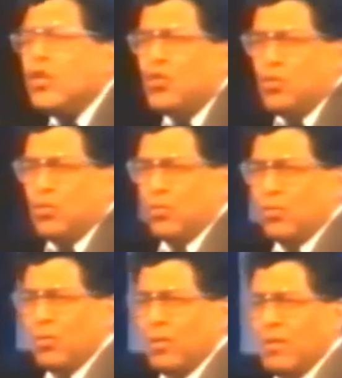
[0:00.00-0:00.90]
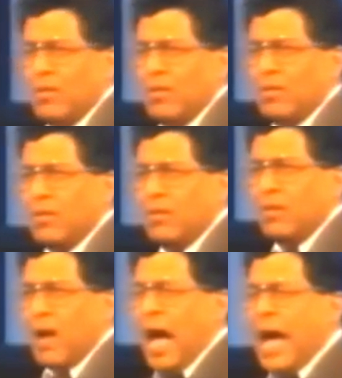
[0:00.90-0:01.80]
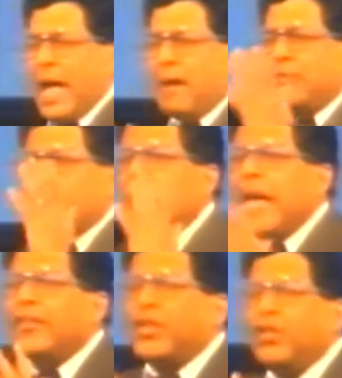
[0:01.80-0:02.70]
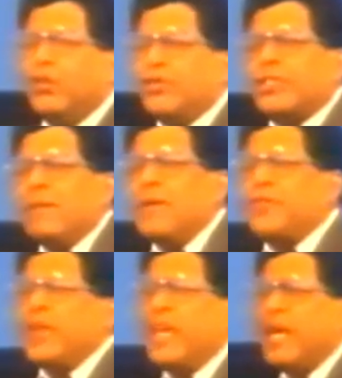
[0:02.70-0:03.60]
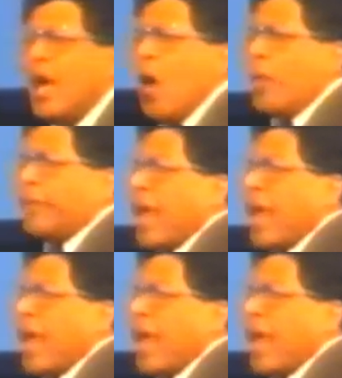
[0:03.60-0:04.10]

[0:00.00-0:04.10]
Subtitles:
you. I am saying to you, Timothy, with